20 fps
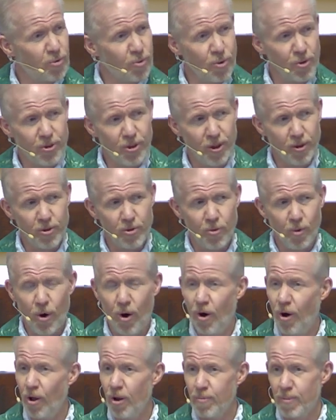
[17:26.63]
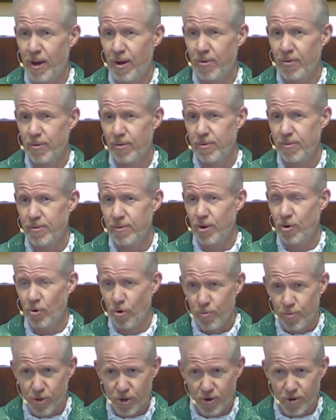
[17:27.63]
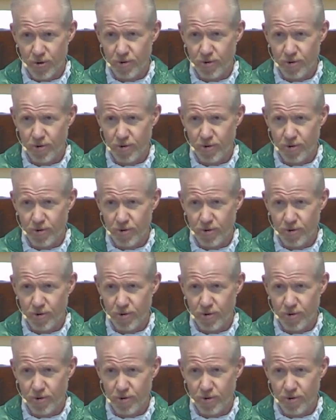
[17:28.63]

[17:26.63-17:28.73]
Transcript: we'll tell you all about the groups that are